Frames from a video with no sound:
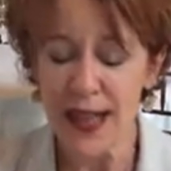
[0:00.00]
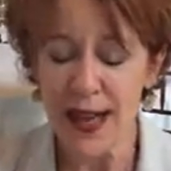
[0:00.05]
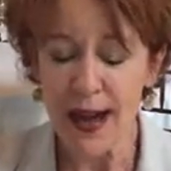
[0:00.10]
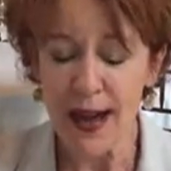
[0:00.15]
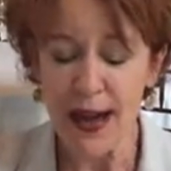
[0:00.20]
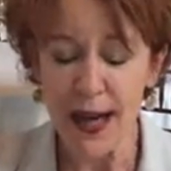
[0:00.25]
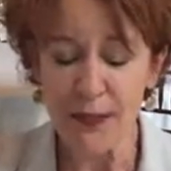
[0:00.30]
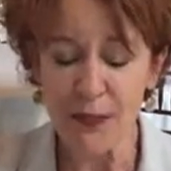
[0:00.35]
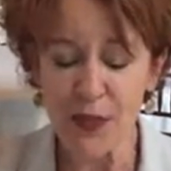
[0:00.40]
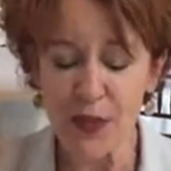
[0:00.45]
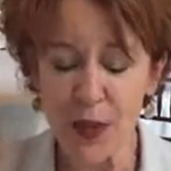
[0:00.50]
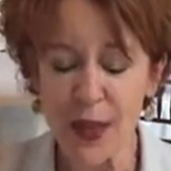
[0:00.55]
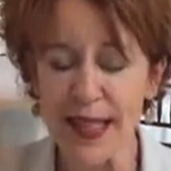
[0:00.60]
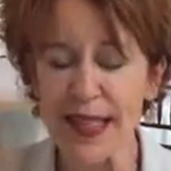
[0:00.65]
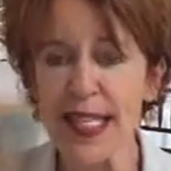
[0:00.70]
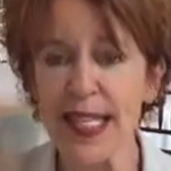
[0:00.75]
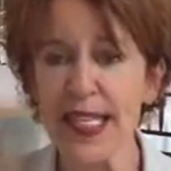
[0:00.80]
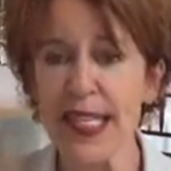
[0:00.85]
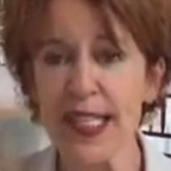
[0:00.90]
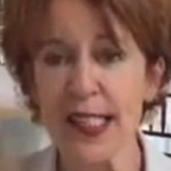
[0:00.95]
Um, so I
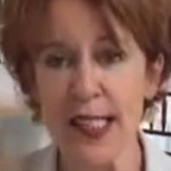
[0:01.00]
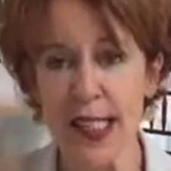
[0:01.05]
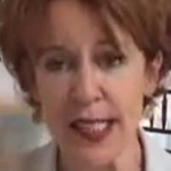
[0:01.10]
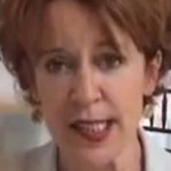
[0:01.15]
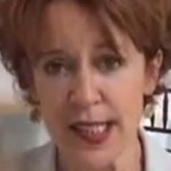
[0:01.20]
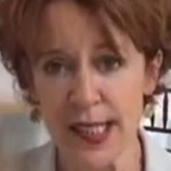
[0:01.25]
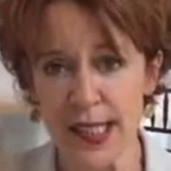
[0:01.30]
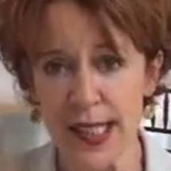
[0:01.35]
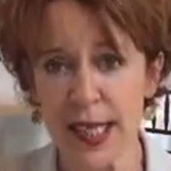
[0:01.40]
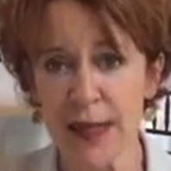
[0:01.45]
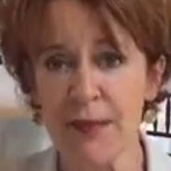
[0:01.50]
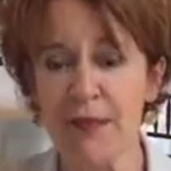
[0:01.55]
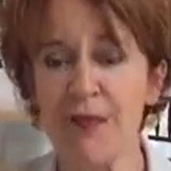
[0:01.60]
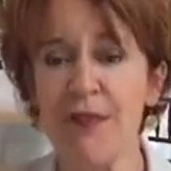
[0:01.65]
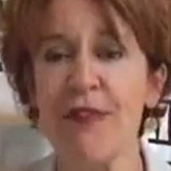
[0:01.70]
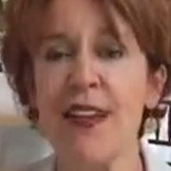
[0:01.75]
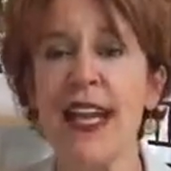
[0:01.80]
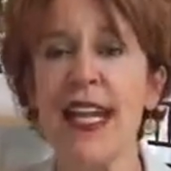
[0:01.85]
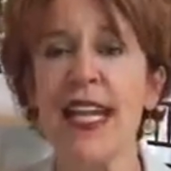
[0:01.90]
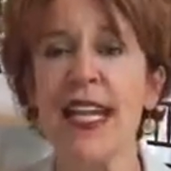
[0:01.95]
think in the in the same
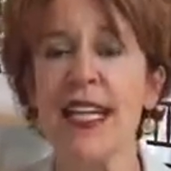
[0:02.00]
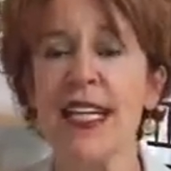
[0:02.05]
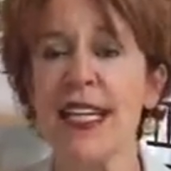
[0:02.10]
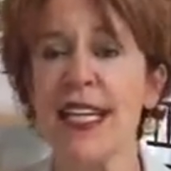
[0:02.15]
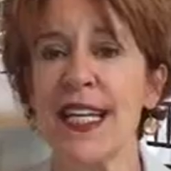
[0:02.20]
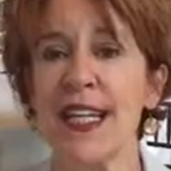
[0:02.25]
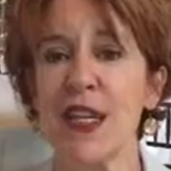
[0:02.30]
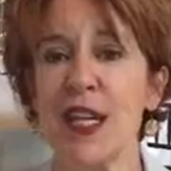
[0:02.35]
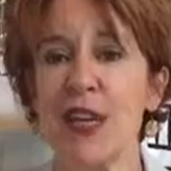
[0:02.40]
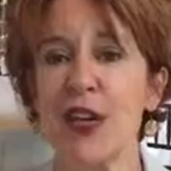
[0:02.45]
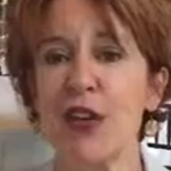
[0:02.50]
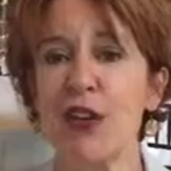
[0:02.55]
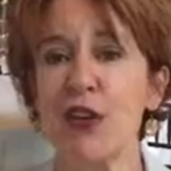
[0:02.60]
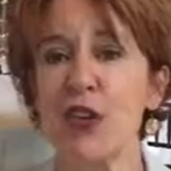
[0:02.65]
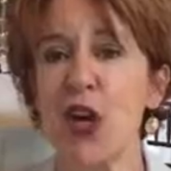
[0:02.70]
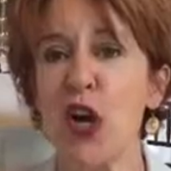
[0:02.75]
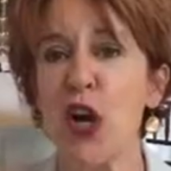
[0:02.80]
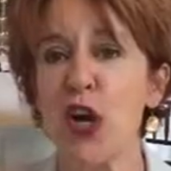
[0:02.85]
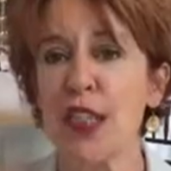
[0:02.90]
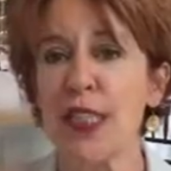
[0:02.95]
vein in in our
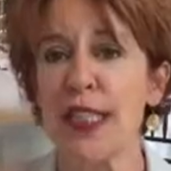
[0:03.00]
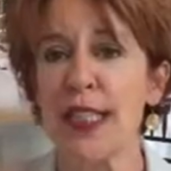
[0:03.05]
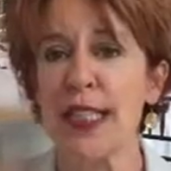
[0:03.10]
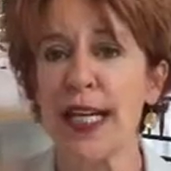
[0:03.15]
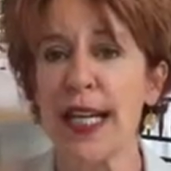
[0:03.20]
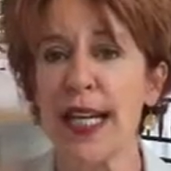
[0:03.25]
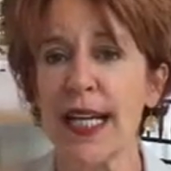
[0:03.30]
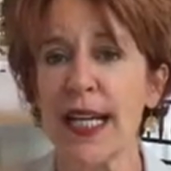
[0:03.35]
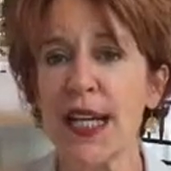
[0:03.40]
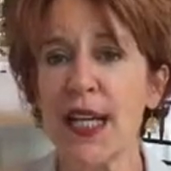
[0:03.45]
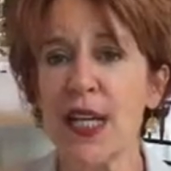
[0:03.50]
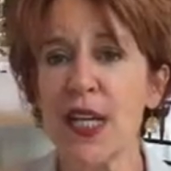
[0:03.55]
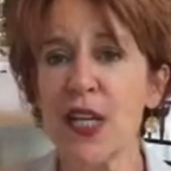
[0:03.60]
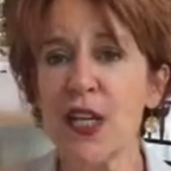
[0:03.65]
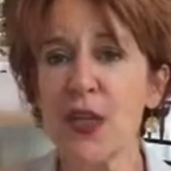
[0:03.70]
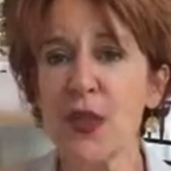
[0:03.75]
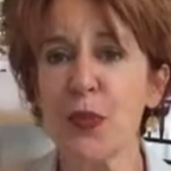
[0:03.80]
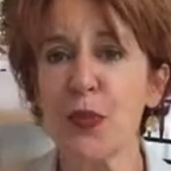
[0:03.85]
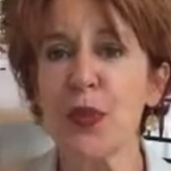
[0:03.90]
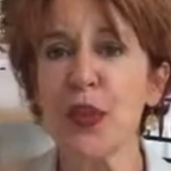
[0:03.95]
talk today,
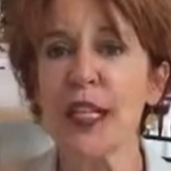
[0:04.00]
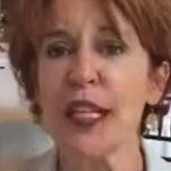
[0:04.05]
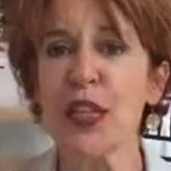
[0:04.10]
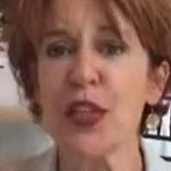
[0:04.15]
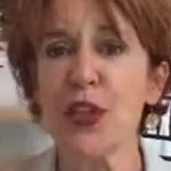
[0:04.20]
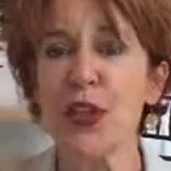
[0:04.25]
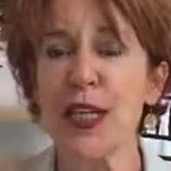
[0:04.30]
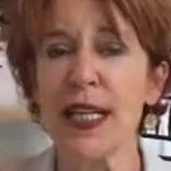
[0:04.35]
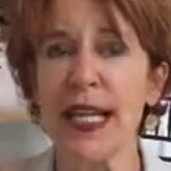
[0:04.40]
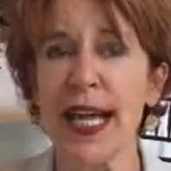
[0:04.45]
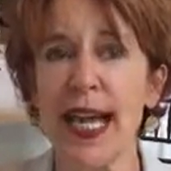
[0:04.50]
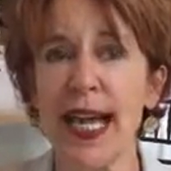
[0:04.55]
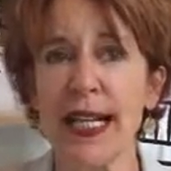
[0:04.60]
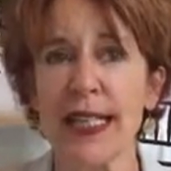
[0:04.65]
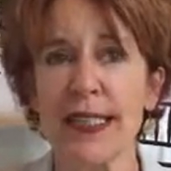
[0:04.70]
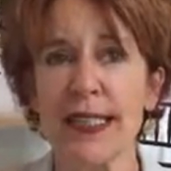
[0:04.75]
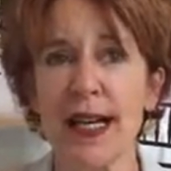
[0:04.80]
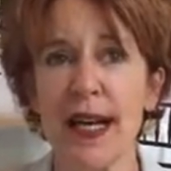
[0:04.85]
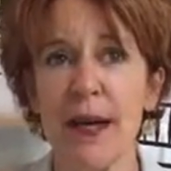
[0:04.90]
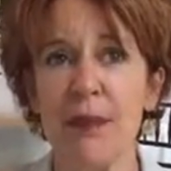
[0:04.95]
to really look
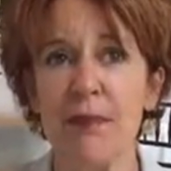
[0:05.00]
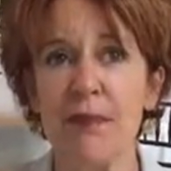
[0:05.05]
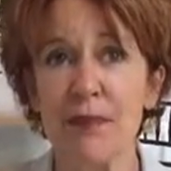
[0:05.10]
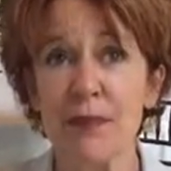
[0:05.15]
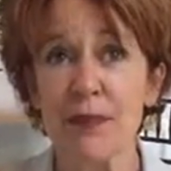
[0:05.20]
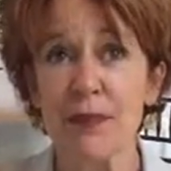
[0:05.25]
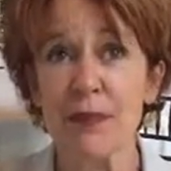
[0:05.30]
at. Um,